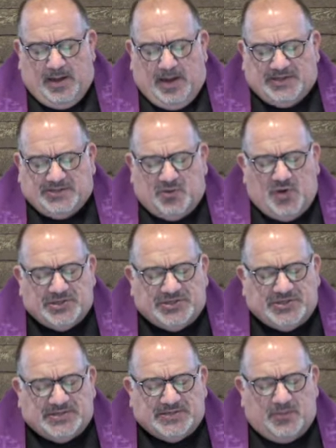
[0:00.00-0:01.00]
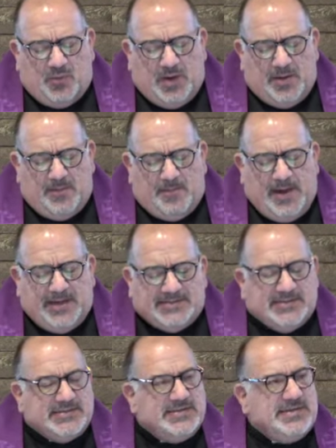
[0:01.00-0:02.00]
As questions, what
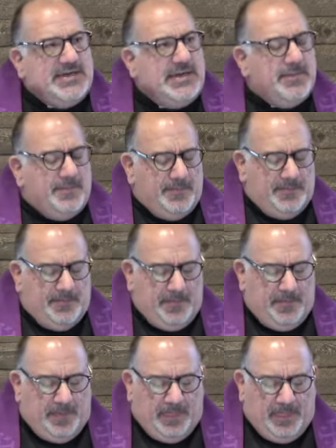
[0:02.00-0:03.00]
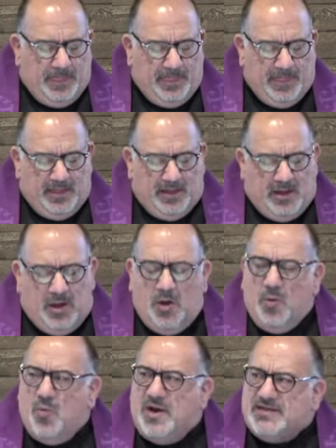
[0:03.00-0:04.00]
makes us a team?
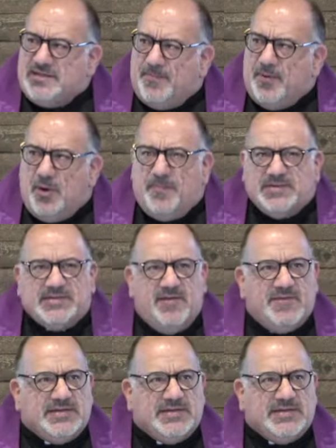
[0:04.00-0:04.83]
What is the purpose of